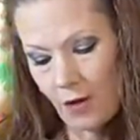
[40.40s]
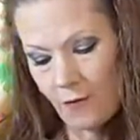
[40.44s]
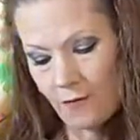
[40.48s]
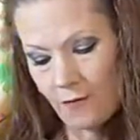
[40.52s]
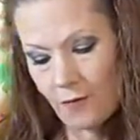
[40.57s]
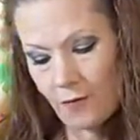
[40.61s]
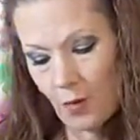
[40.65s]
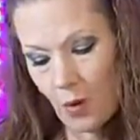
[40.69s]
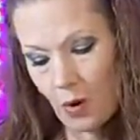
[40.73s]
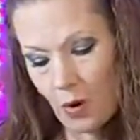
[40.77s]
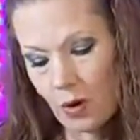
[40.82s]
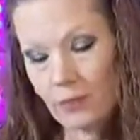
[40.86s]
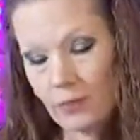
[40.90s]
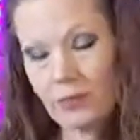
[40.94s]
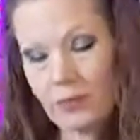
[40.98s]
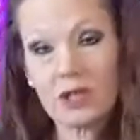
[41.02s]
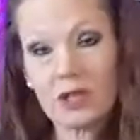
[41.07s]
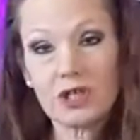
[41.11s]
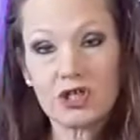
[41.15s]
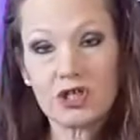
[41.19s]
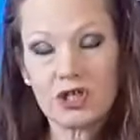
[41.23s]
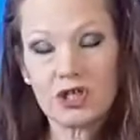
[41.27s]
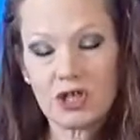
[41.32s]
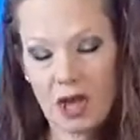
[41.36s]
for
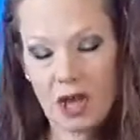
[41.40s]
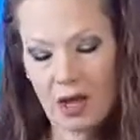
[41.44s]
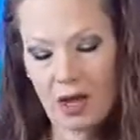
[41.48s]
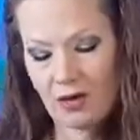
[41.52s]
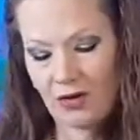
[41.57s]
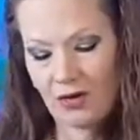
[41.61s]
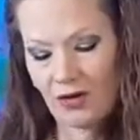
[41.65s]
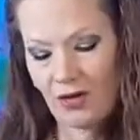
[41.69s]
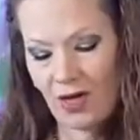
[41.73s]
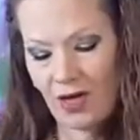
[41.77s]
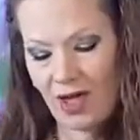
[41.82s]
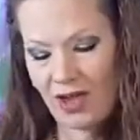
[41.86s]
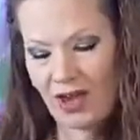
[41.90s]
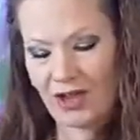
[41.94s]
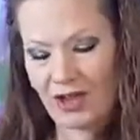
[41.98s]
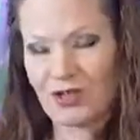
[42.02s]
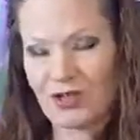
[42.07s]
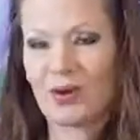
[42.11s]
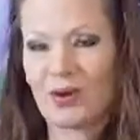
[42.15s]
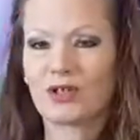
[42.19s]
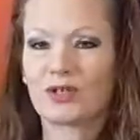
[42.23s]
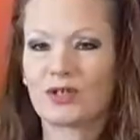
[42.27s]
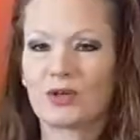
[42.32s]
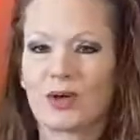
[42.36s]
this channel. And
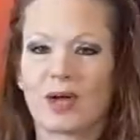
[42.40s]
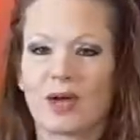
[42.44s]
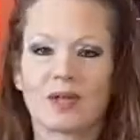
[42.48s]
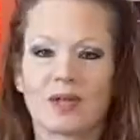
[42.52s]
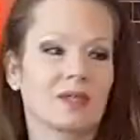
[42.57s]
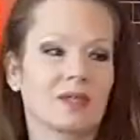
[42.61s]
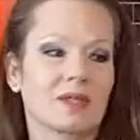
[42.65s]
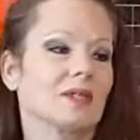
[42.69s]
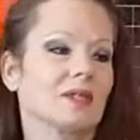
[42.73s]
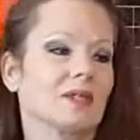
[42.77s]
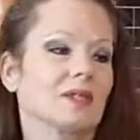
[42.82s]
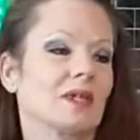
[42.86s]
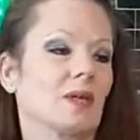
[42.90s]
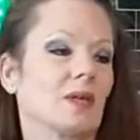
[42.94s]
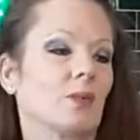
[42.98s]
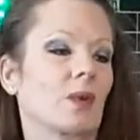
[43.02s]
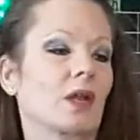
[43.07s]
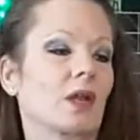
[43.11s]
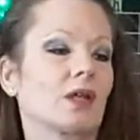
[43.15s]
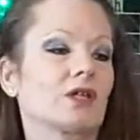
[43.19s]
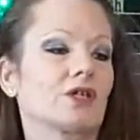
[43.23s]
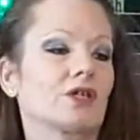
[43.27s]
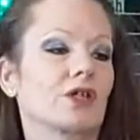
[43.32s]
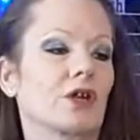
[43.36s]
so as you guys can see,
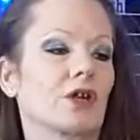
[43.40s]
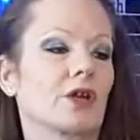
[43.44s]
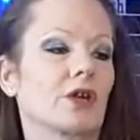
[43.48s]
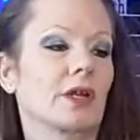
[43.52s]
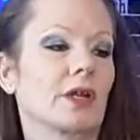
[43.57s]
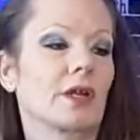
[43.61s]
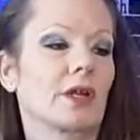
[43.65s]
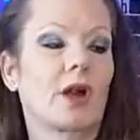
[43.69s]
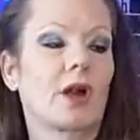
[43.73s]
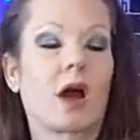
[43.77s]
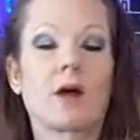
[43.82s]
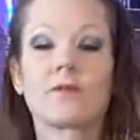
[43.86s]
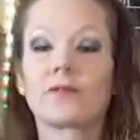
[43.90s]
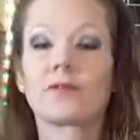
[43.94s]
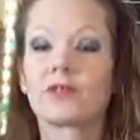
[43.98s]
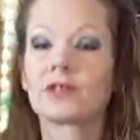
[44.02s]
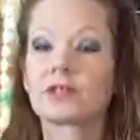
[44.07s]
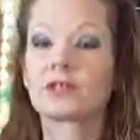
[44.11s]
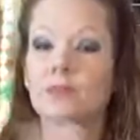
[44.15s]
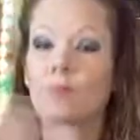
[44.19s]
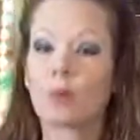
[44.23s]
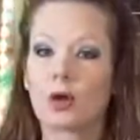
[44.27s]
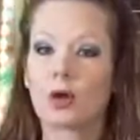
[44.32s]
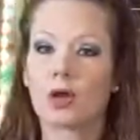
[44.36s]
when I started it off
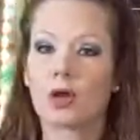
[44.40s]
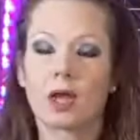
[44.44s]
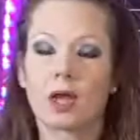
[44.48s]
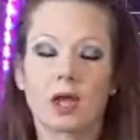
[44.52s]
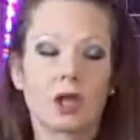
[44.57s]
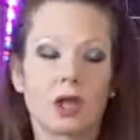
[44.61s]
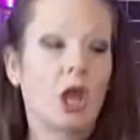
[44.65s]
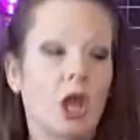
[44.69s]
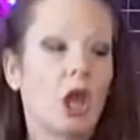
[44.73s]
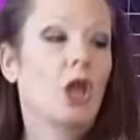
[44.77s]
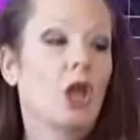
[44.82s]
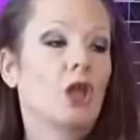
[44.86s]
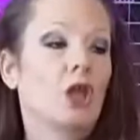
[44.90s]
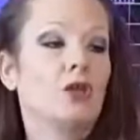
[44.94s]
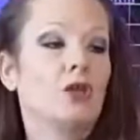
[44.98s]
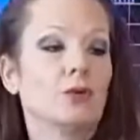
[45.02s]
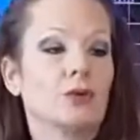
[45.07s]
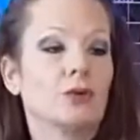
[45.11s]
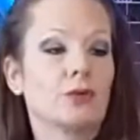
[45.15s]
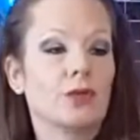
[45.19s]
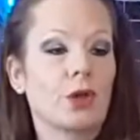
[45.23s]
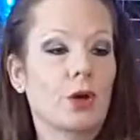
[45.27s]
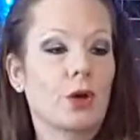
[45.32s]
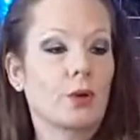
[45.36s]
this morning,
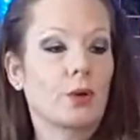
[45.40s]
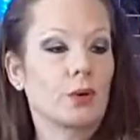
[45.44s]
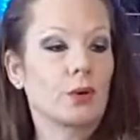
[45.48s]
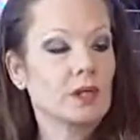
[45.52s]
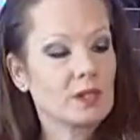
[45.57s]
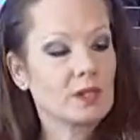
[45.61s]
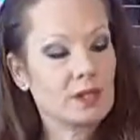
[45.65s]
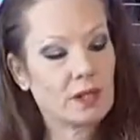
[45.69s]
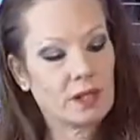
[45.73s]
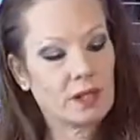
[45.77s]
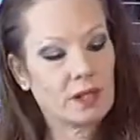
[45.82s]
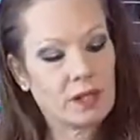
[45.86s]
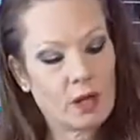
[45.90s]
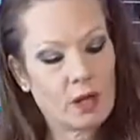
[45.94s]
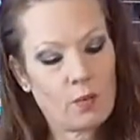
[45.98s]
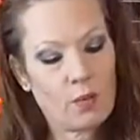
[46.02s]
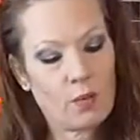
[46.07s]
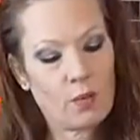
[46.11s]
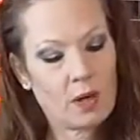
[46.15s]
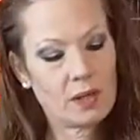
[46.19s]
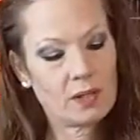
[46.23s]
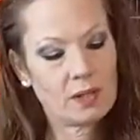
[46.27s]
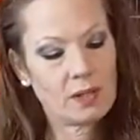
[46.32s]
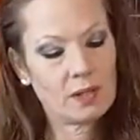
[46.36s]
you'll notice that there
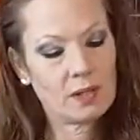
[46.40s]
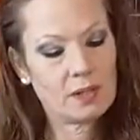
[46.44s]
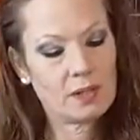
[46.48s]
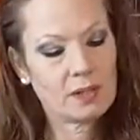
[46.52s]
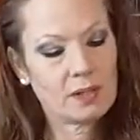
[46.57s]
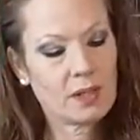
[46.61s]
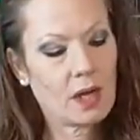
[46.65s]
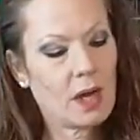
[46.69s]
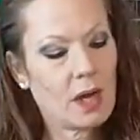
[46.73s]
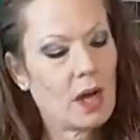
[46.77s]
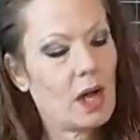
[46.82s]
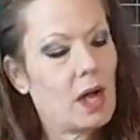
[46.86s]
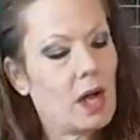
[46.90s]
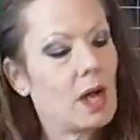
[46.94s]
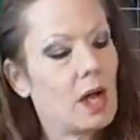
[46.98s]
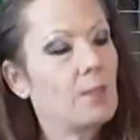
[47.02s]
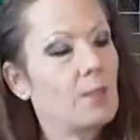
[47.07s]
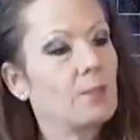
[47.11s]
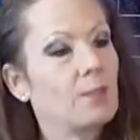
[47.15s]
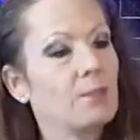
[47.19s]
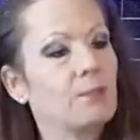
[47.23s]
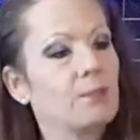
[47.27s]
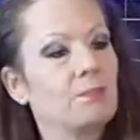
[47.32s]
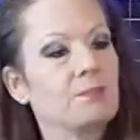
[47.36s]
was
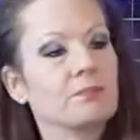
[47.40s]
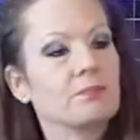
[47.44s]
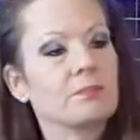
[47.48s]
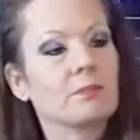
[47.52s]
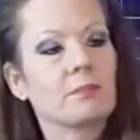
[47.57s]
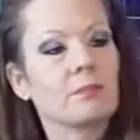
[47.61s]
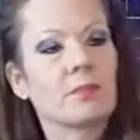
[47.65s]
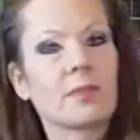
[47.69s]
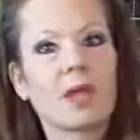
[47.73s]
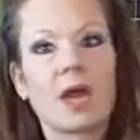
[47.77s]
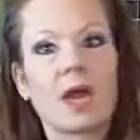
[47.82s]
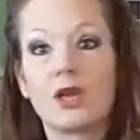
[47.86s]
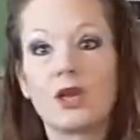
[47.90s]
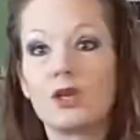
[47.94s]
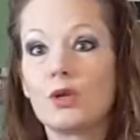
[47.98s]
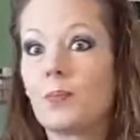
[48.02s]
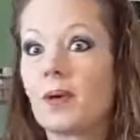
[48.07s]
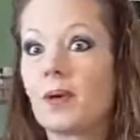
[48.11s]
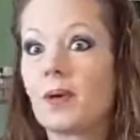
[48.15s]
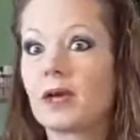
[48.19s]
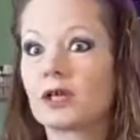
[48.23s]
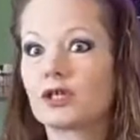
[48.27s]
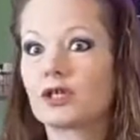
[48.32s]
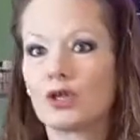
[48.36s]
a
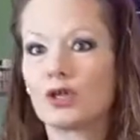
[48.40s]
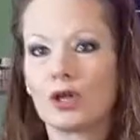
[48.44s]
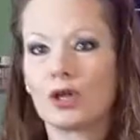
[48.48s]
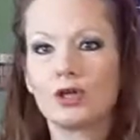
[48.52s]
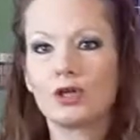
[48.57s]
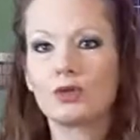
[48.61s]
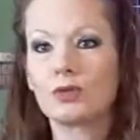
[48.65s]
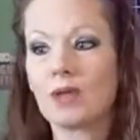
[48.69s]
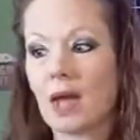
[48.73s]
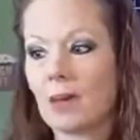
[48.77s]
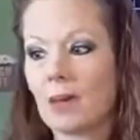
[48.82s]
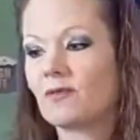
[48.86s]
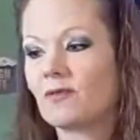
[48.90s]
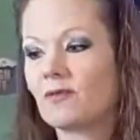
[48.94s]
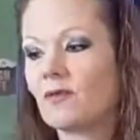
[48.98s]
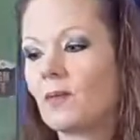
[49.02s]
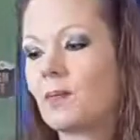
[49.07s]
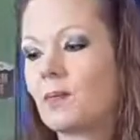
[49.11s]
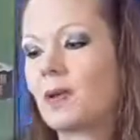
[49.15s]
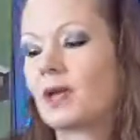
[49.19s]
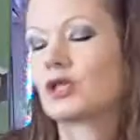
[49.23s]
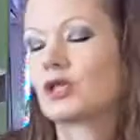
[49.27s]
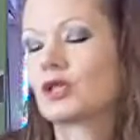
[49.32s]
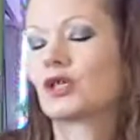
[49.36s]
new type of a
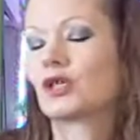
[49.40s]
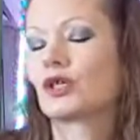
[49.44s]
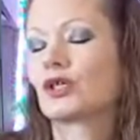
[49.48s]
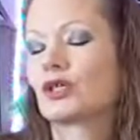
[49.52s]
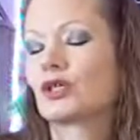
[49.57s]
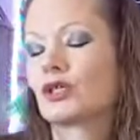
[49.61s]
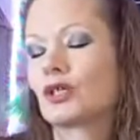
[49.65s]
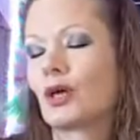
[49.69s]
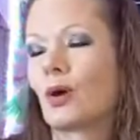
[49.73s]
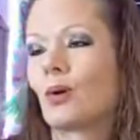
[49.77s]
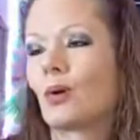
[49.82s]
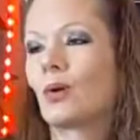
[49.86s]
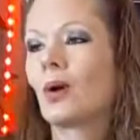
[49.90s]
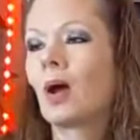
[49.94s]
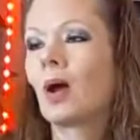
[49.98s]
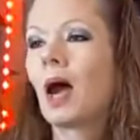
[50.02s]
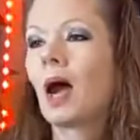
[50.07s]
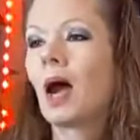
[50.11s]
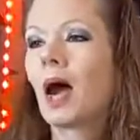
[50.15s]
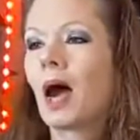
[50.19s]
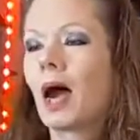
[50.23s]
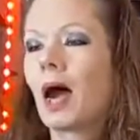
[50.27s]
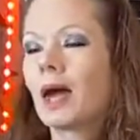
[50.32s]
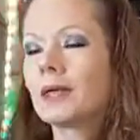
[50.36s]
picture. So
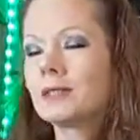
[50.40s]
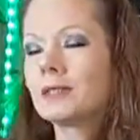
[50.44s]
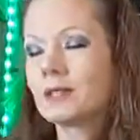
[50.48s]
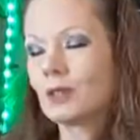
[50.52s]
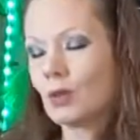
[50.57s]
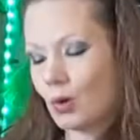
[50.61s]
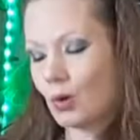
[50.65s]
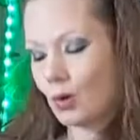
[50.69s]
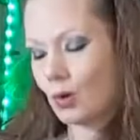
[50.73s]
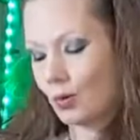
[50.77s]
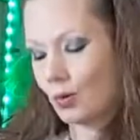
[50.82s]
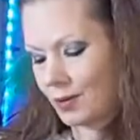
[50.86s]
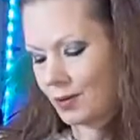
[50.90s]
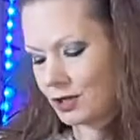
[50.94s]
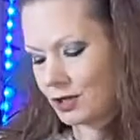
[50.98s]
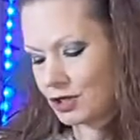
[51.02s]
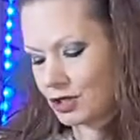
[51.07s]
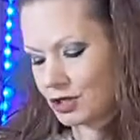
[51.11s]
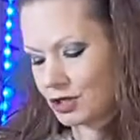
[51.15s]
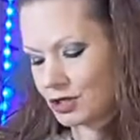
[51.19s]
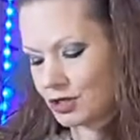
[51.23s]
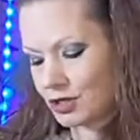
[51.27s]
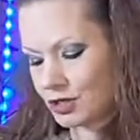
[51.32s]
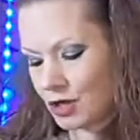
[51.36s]
I did a whole bunch
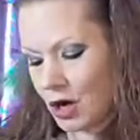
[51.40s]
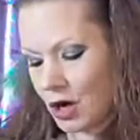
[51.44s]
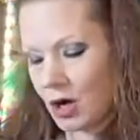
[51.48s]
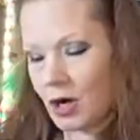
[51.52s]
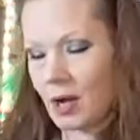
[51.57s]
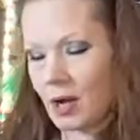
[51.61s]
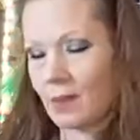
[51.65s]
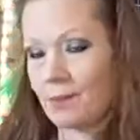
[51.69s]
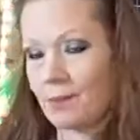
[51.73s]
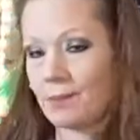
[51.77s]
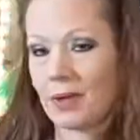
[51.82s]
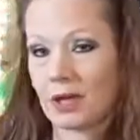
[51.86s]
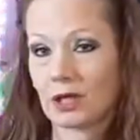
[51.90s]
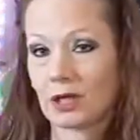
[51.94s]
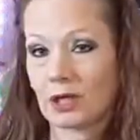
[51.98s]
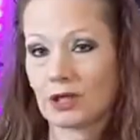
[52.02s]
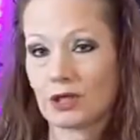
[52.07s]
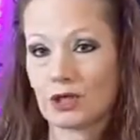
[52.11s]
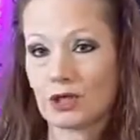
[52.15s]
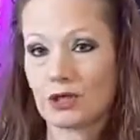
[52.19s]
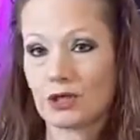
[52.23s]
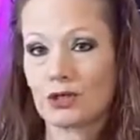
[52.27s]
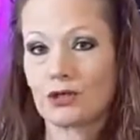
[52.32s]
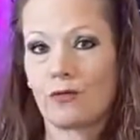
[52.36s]
of startup
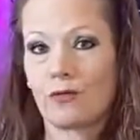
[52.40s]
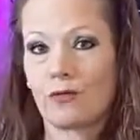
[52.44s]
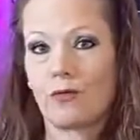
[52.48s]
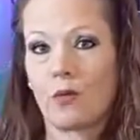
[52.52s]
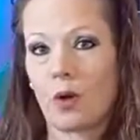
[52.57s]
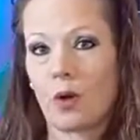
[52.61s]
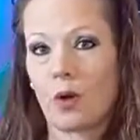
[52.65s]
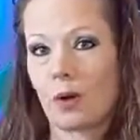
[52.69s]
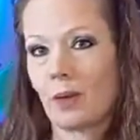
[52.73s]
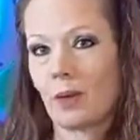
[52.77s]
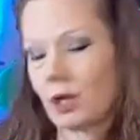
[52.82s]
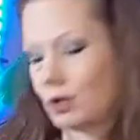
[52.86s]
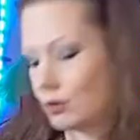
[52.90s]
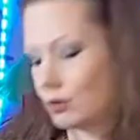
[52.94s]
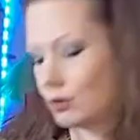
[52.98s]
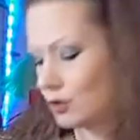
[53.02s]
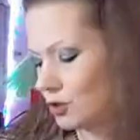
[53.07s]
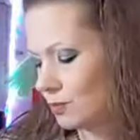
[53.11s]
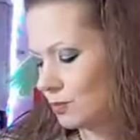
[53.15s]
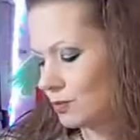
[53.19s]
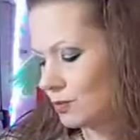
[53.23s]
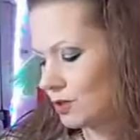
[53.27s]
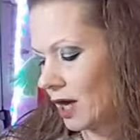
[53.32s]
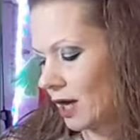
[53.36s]
pictures for my
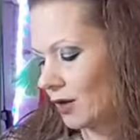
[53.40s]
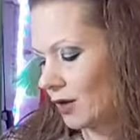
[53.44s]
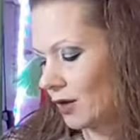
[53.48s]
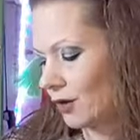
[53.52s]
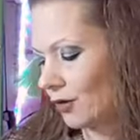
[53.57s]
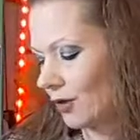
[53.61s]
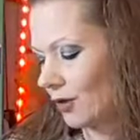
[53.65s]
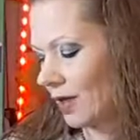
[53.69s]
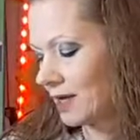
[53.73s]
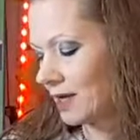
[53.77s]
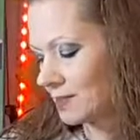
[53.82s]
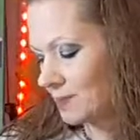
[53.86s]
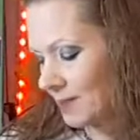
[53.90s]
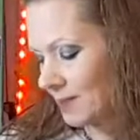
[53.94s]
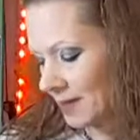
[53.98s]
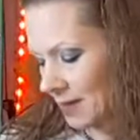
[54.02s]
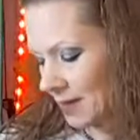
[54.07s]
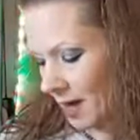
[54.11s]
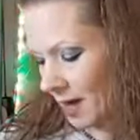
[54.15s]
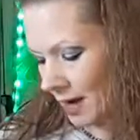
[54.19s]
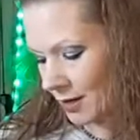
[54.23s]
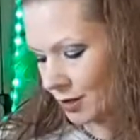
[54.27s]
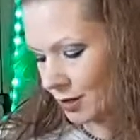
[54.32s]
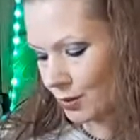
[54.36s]
YouTube channel, and it's
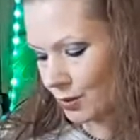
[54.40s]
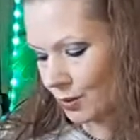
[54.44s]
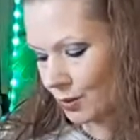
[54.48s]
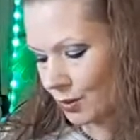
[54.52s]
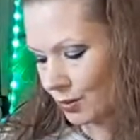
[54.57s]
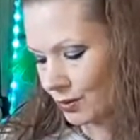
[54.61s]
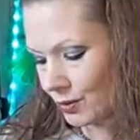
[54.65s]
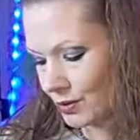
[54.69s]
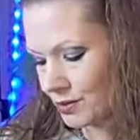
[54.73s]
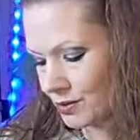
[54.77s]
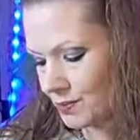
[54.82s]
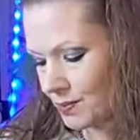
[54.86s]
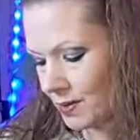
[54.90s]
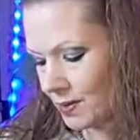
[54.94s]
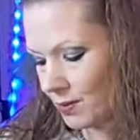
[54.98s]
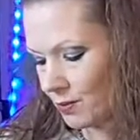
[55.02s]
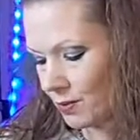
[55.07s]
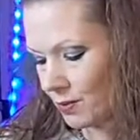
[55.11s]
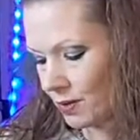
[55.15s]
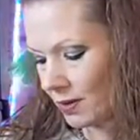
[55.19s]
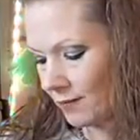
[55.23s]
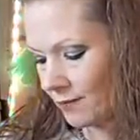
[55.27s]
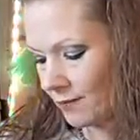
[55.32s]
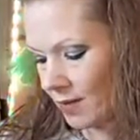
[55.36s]
been kind of cool. It's been
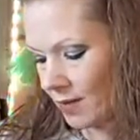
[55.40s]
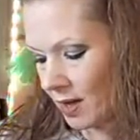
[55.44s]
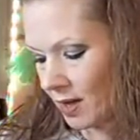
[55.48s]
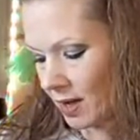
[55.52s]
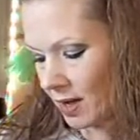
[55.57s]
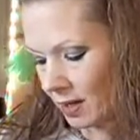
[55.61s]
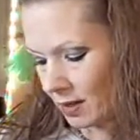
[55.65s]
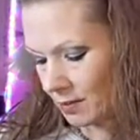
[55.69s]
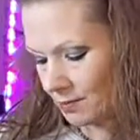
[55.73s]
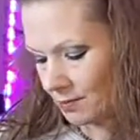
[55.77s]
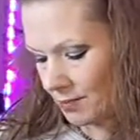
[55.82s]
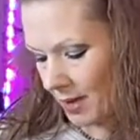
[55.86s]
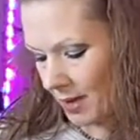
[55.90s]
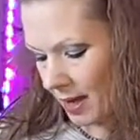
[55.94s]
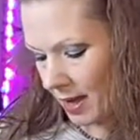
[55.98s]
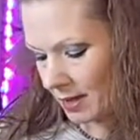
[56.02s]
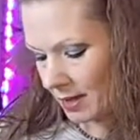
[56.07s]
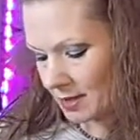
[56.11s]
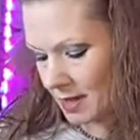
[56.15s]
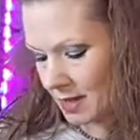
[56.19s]
really fun, but